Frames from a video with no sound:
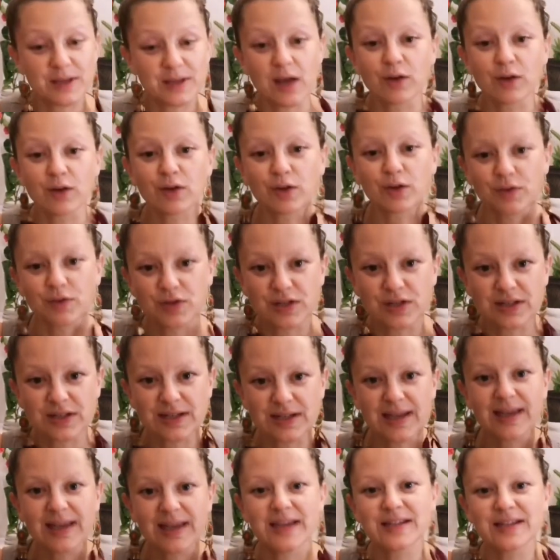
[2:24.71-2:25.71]
unconsciously
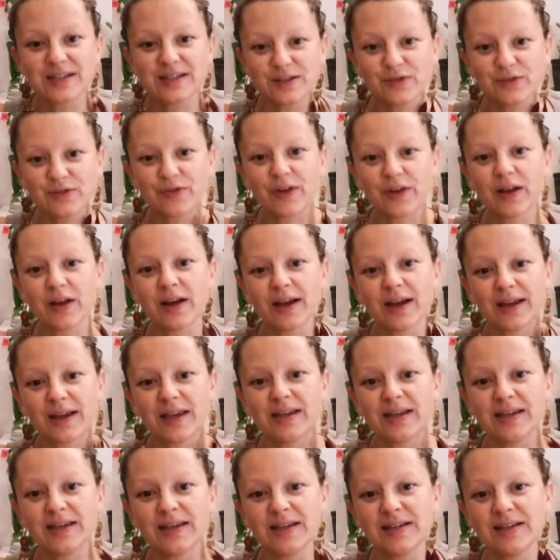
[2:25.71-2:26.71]
he did feel like he
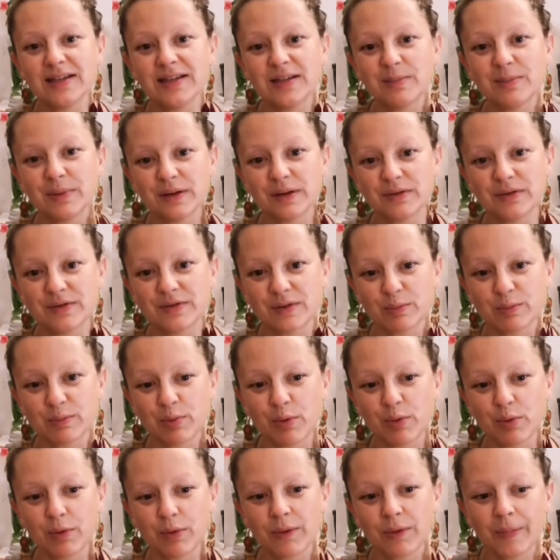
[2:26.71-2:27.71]
needed a bit of
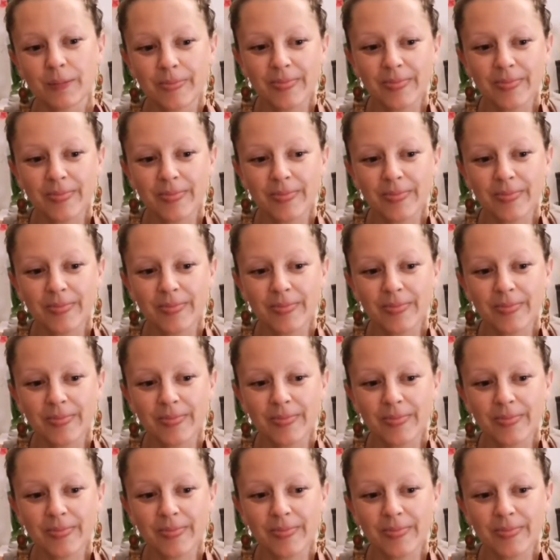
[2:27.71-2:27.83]
support.